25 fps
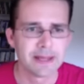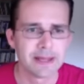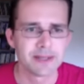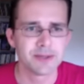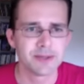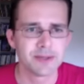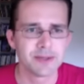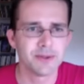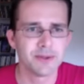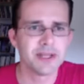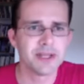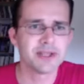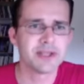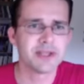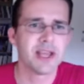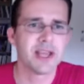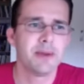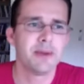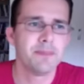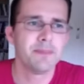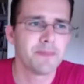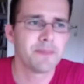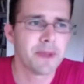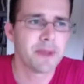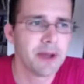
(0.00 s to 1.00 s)
So in this
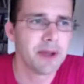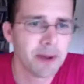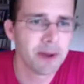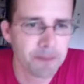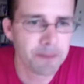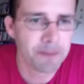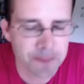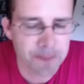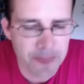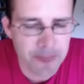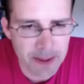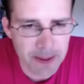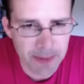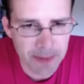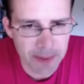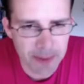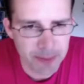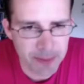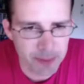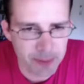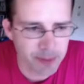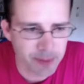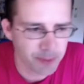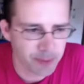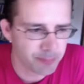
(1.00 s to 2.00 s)
game, um, my
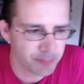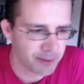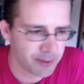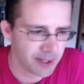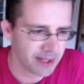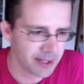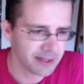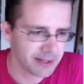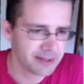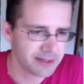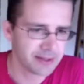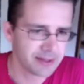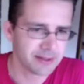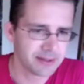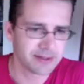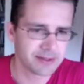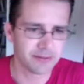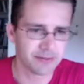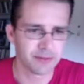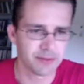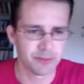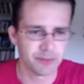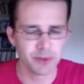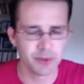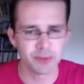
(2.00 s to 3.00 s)
people played uh,
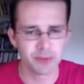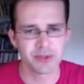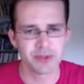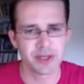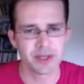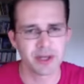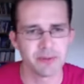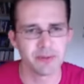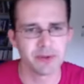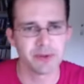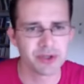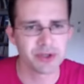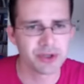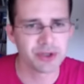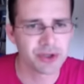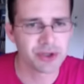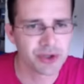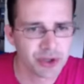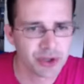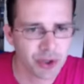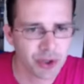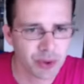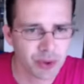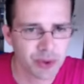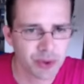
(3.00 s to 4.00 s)
several moves, and I will just
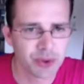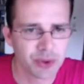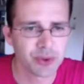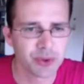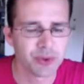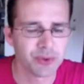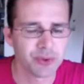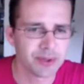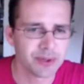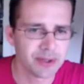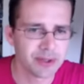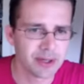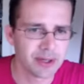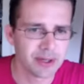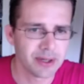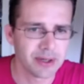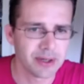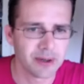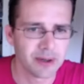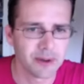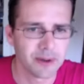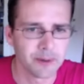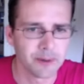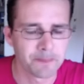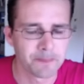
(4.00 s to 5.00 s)
show you
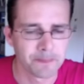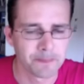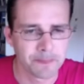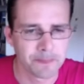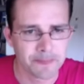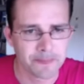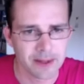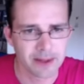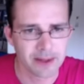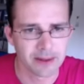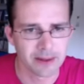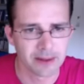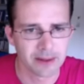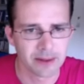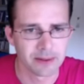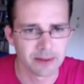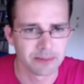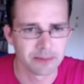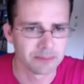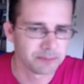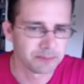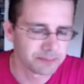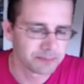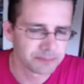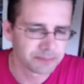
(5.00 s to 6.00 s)
um,
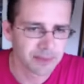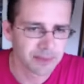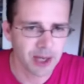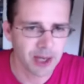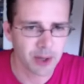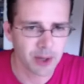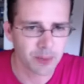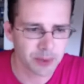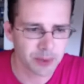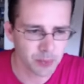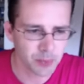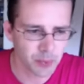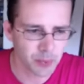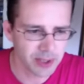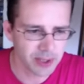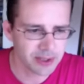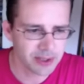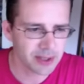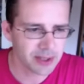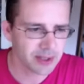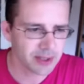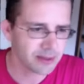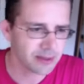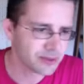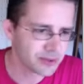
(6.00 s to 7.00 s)
um, how it
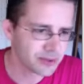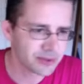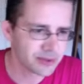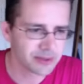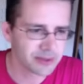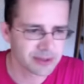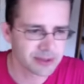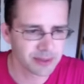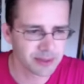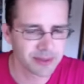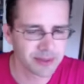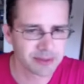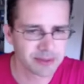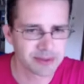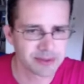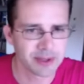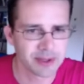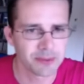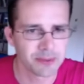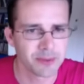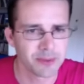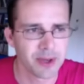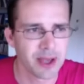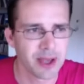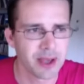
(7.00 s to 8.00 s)
went. And sometimes I
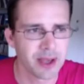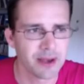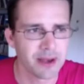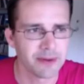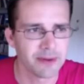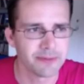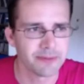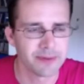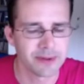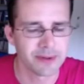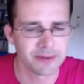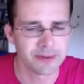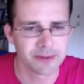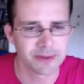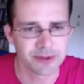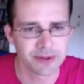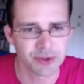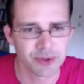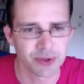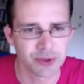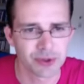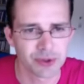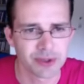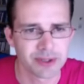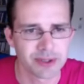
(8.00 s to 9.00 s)
will have a
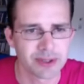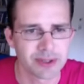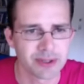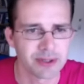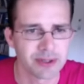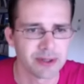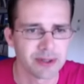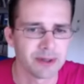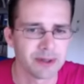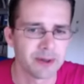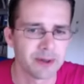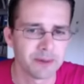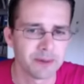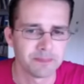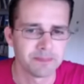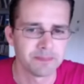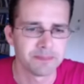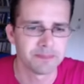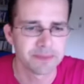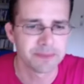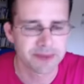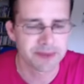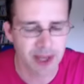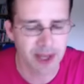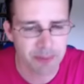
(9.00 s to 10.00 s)
short um,
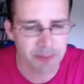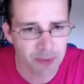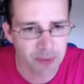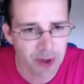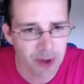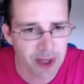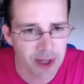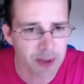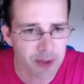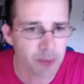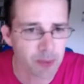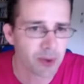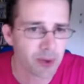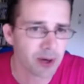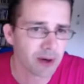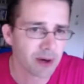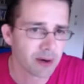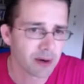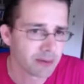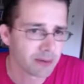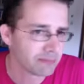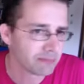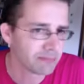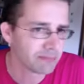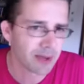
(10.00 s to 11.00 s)
time break
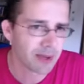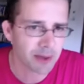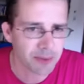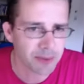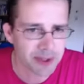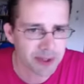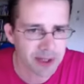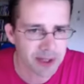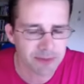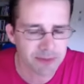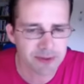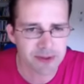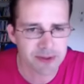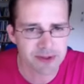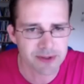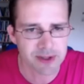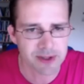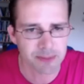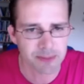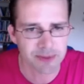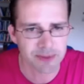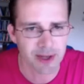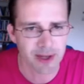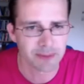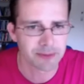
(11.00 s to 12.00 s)
where I will give you
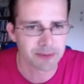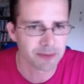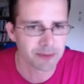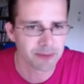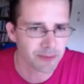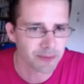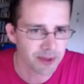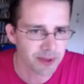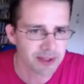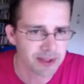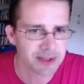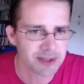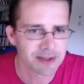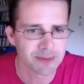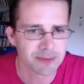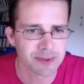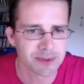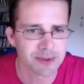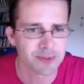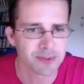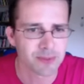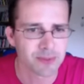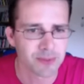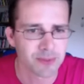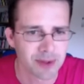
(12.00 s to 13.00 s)
some time to think. This
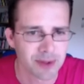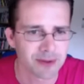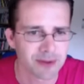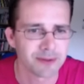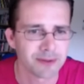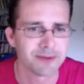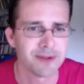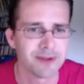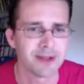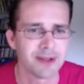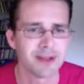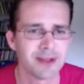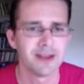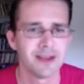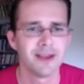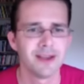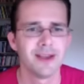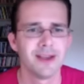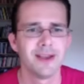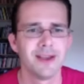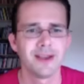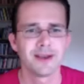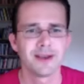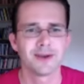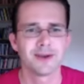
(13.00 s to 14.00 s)
was one of the
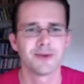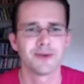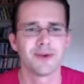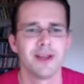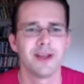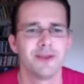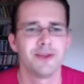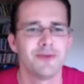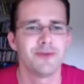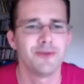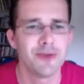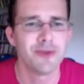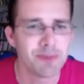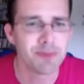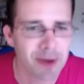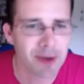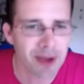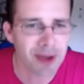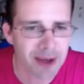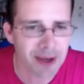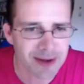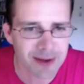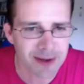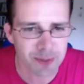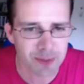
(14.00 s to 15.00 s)
great
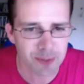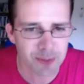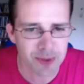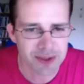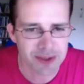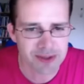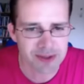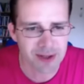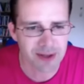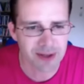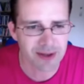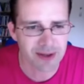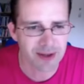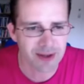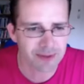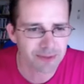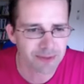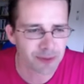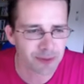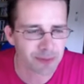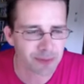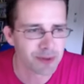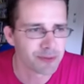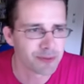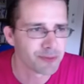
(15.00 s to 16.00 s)
feedback which I got
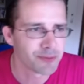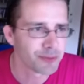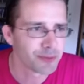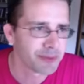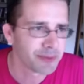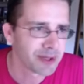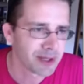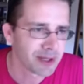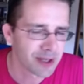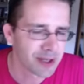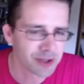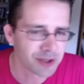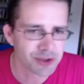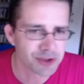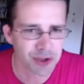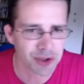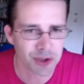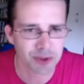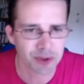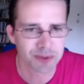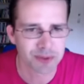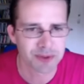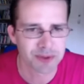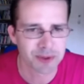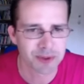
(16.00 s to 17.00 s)
from you from the last
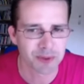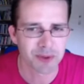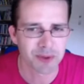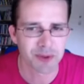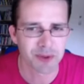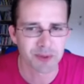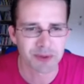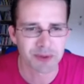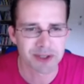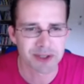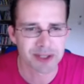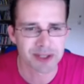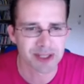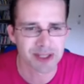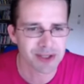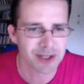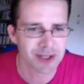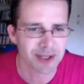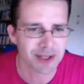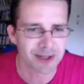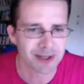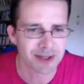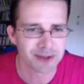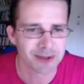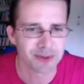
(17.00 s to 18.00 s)
show. So we always
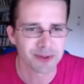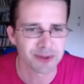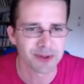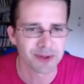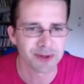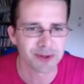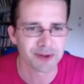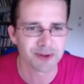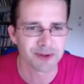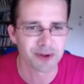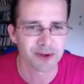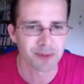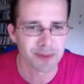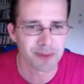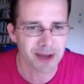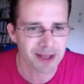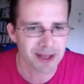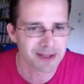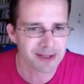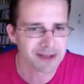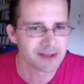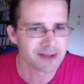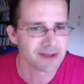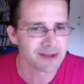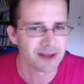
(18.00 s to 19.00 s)
listening to your
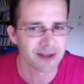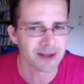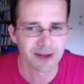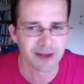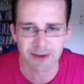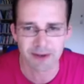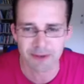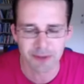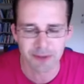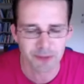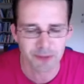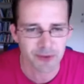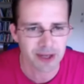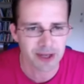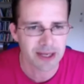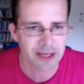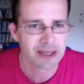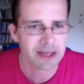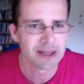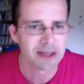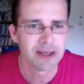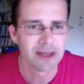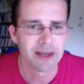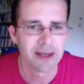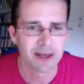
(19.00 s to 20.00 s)
commands and
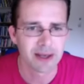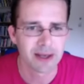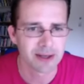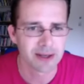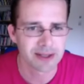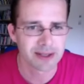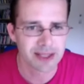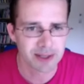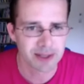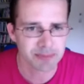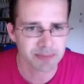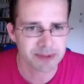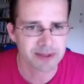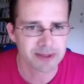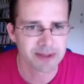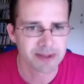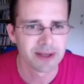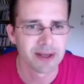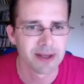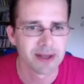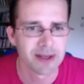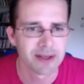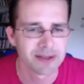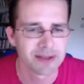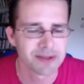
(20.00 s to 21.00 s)
everything and tips.
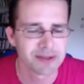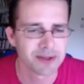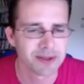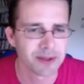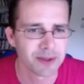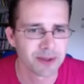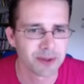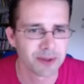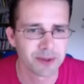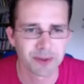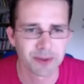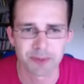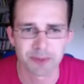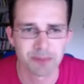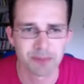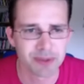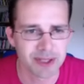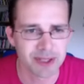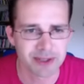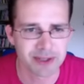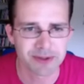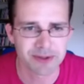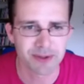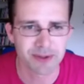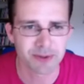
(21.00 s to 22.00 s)
So
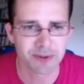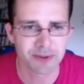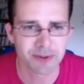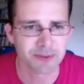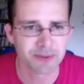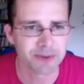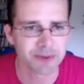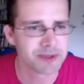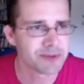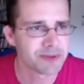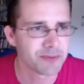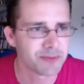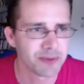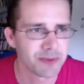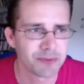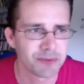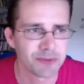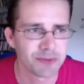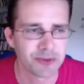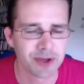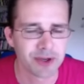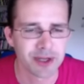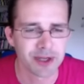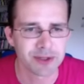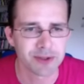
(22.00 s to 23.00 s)
please always feel
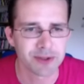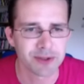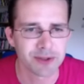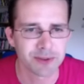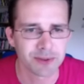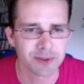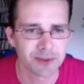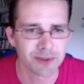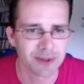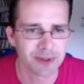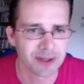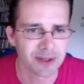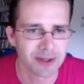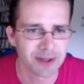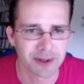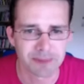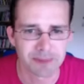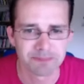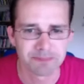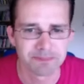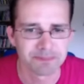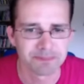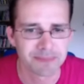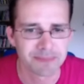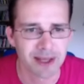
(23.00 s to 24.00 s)
free to
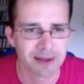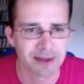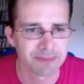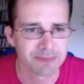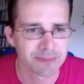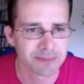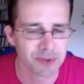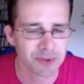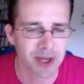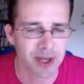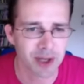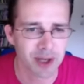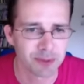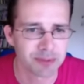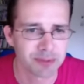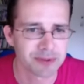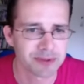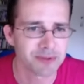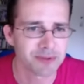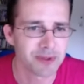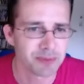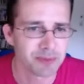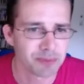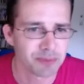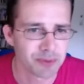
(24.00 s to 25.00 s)
uh, yeah to help
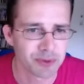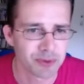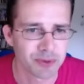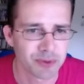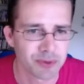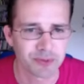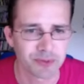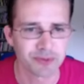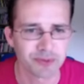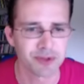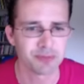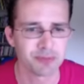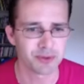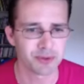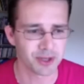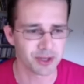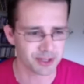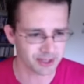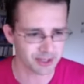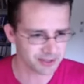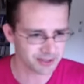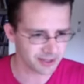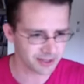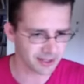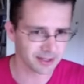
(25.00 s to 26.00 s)
us to improve the
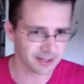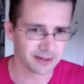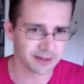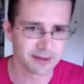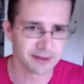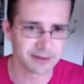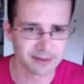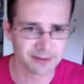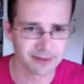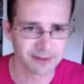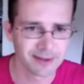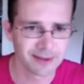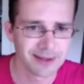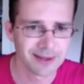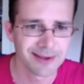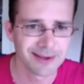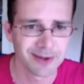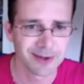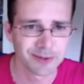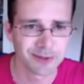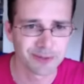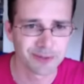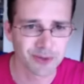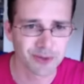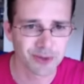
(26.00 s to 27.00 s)
product and
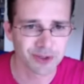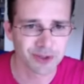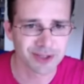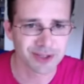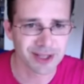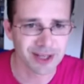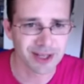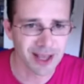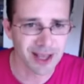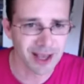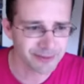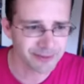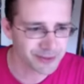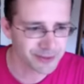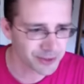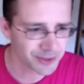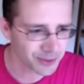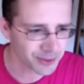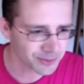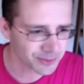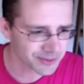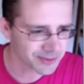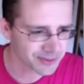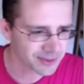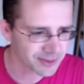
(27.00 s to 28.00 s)
of course the live
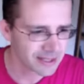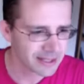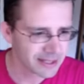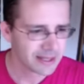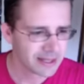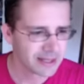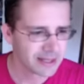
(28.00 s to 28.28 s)
shows.